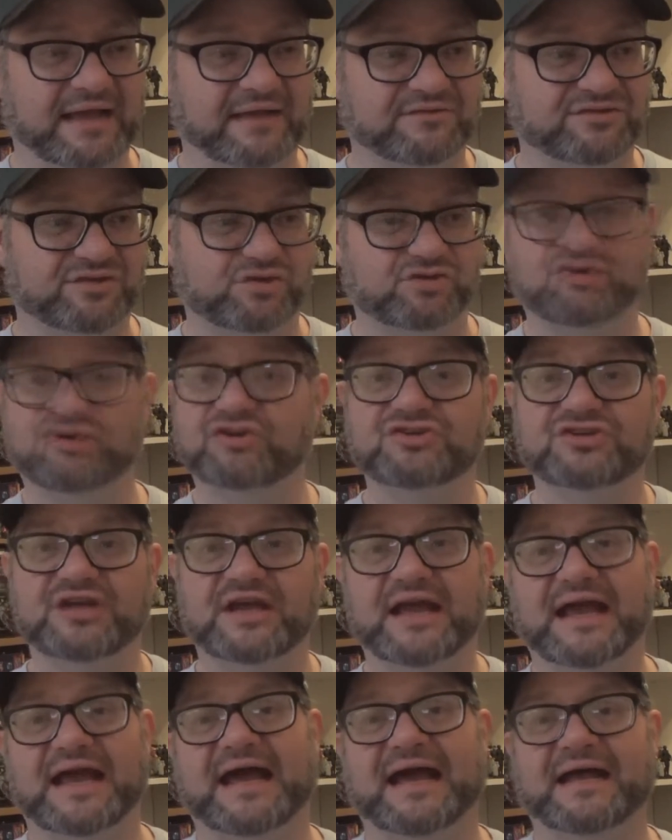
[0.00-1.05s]
Skull
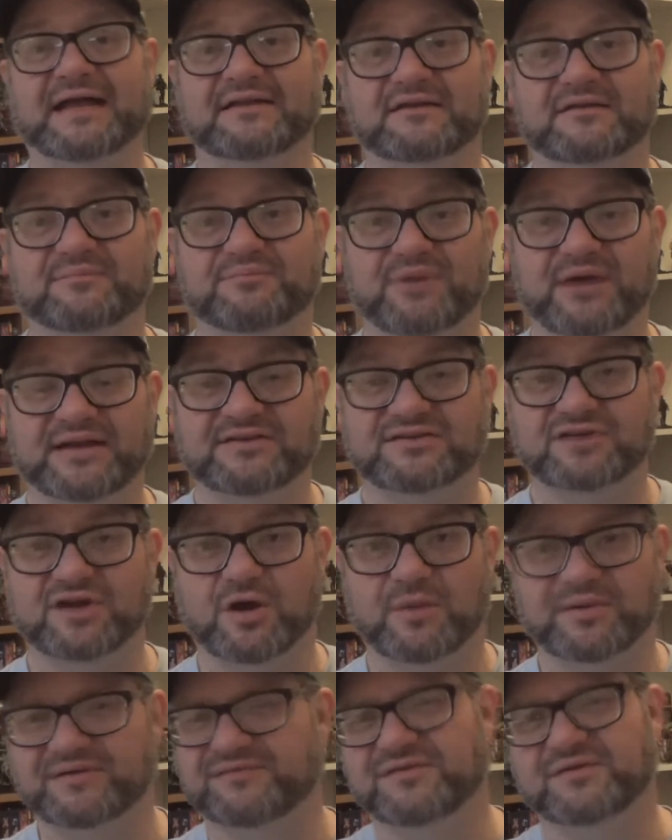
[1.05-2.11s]
Cruncher, and
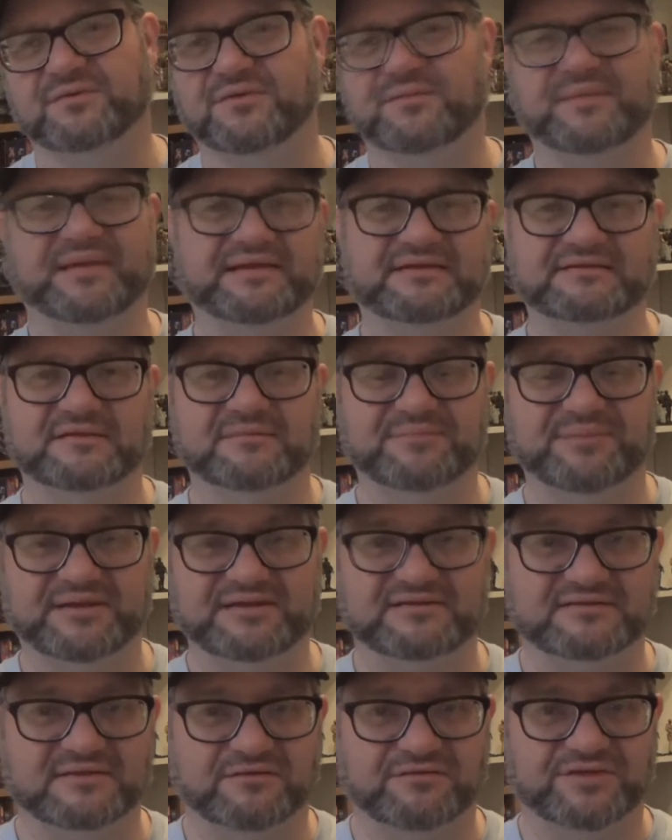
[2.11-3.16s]
Brainstorm, and a few other bits and
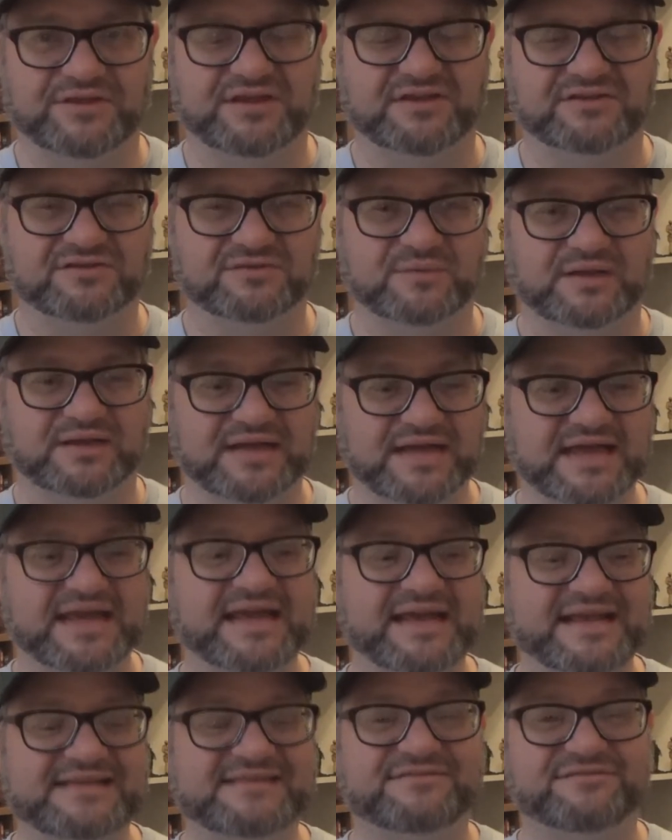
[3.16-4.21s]
pieces over the years as well.
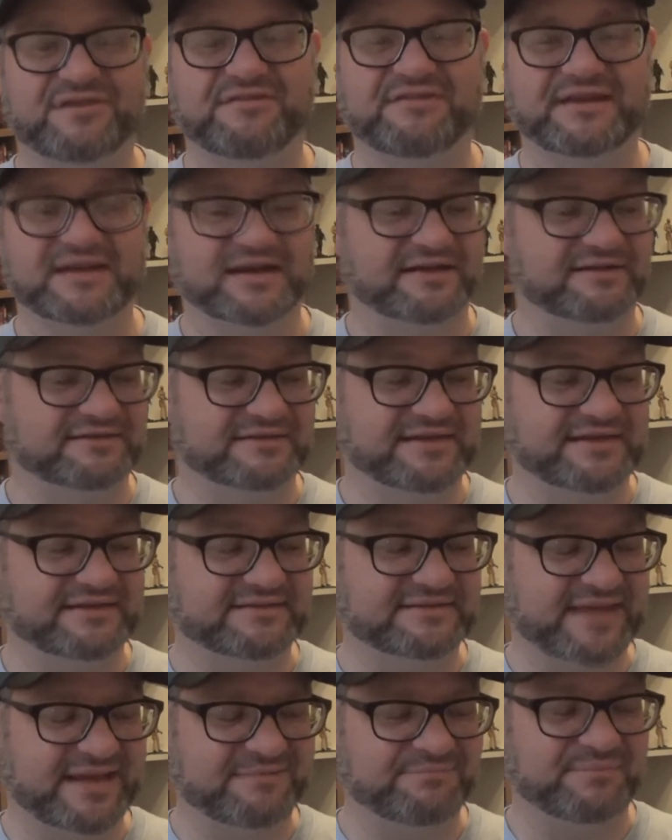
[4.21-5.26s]
He's very nice. And he
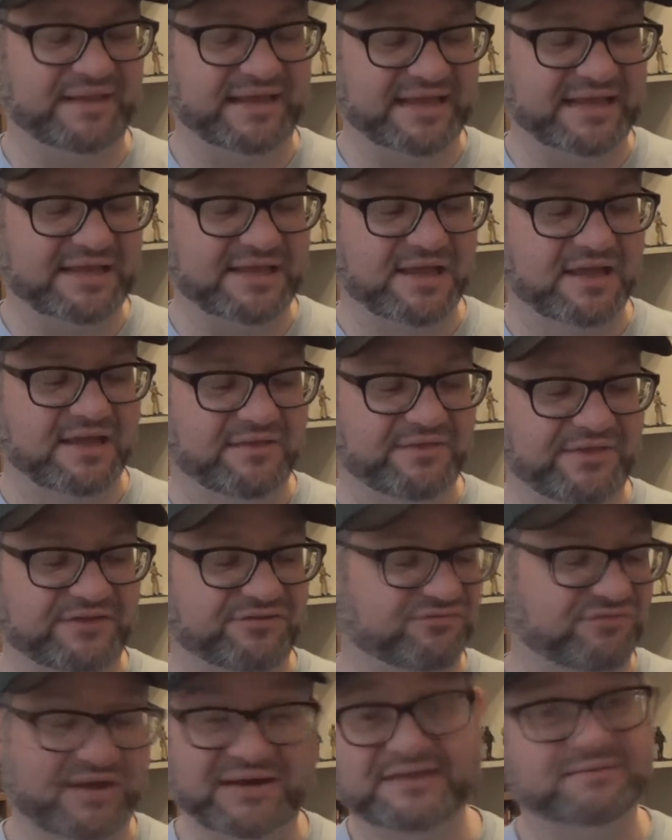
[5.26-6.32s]
sent me
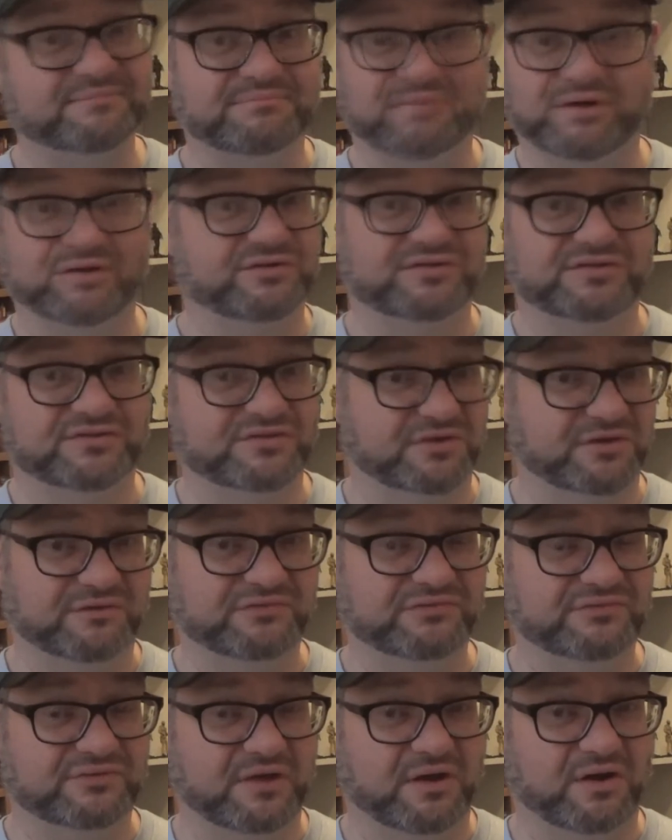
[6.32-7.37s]
this random box of
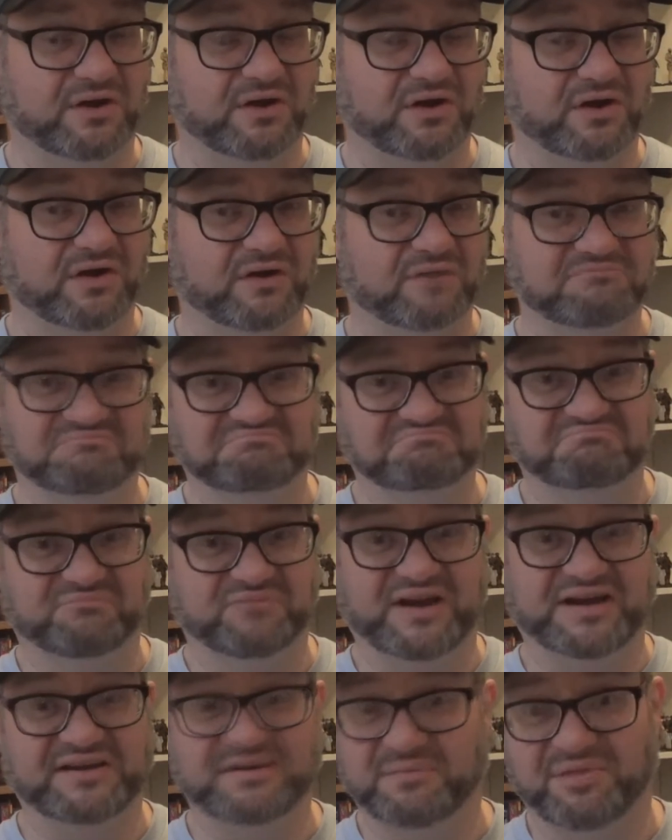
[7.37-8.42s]
stuff, or
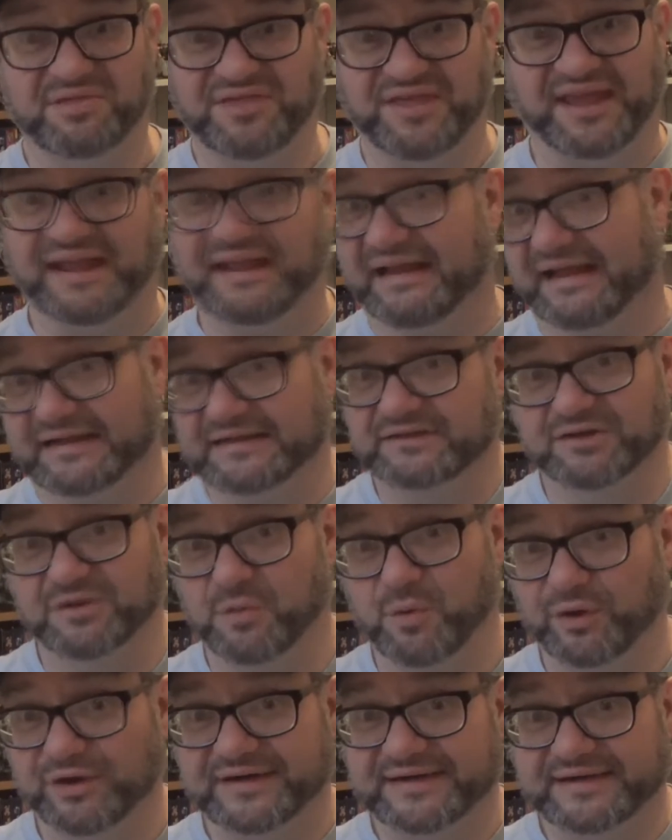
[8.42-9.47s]
random thing. I don't know
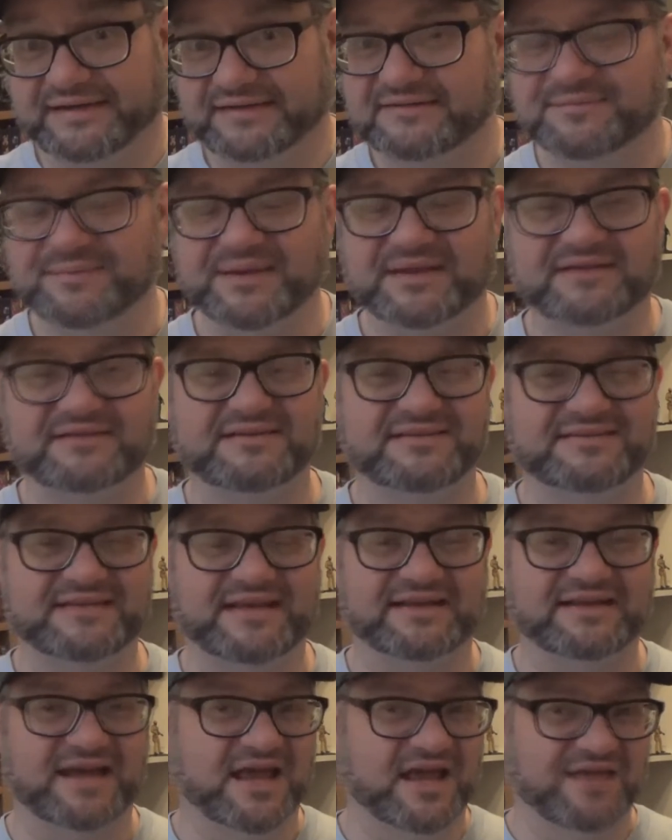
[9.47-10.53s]
what it is, because he
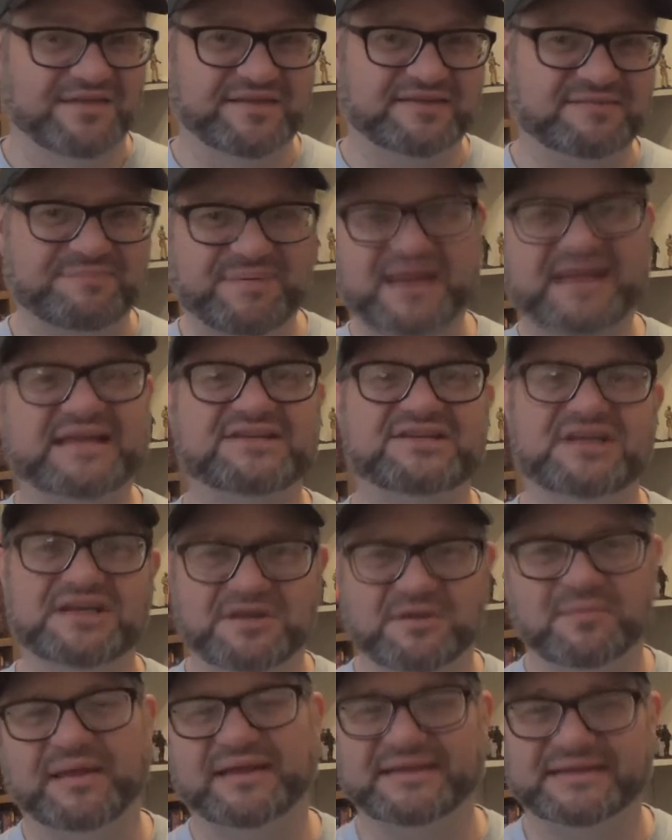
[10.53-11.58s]
said, "There's a package
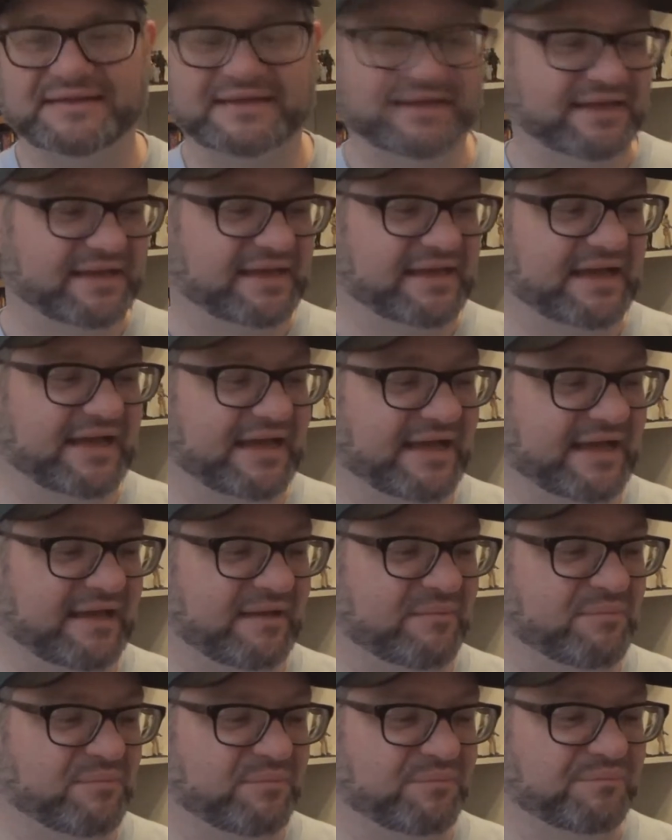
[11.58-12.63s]
incoming."
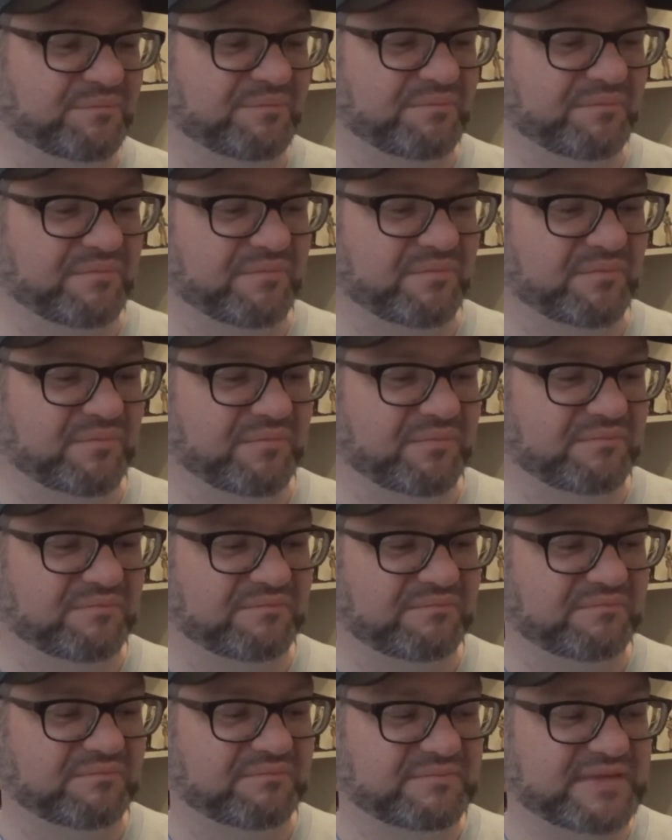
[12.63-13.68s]

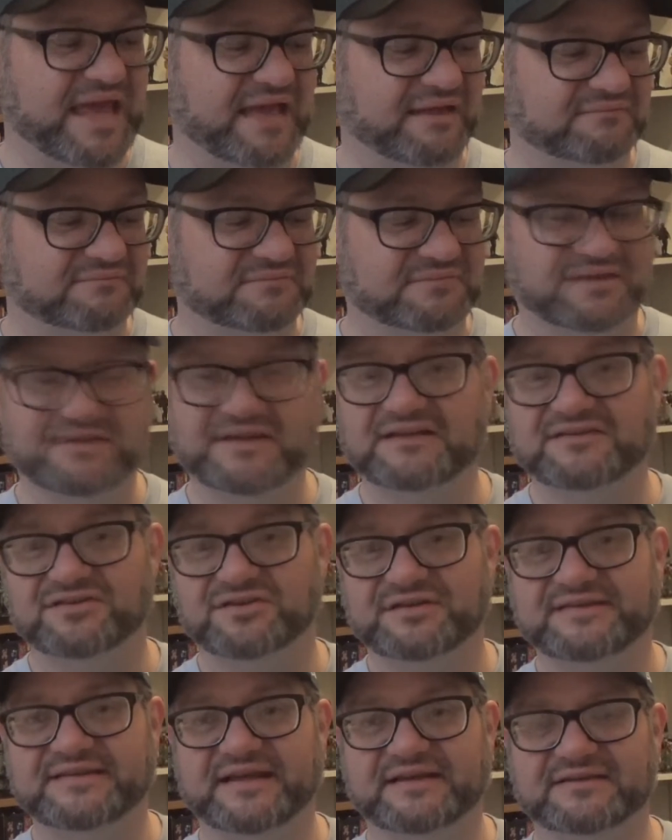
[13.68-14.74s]
Yeah, and that's all
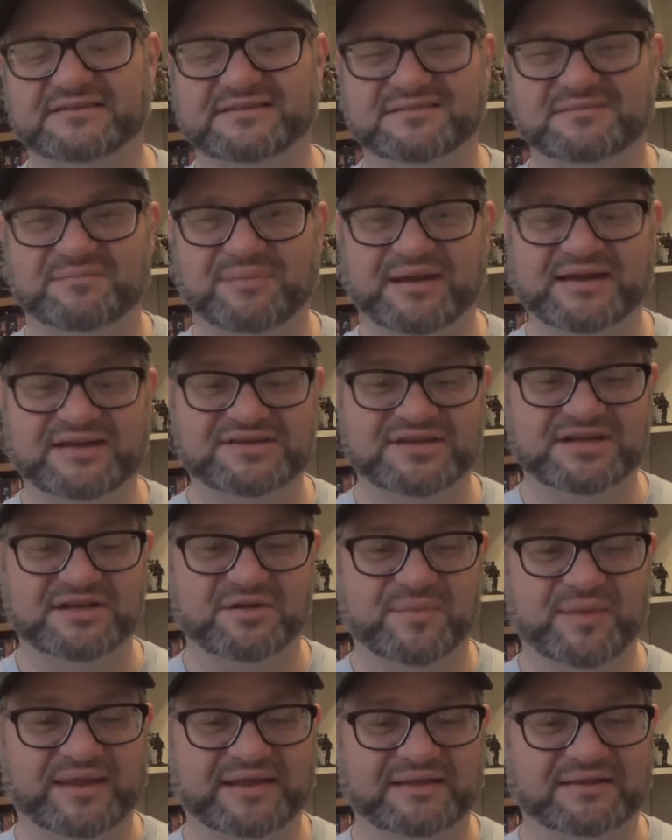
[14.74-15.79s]
he said. Package
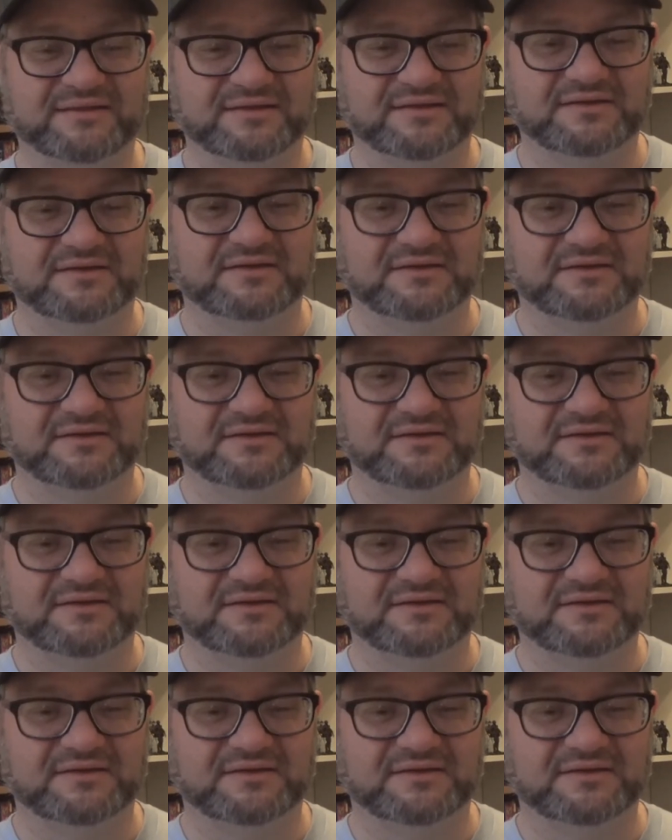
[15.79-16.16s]
incoming.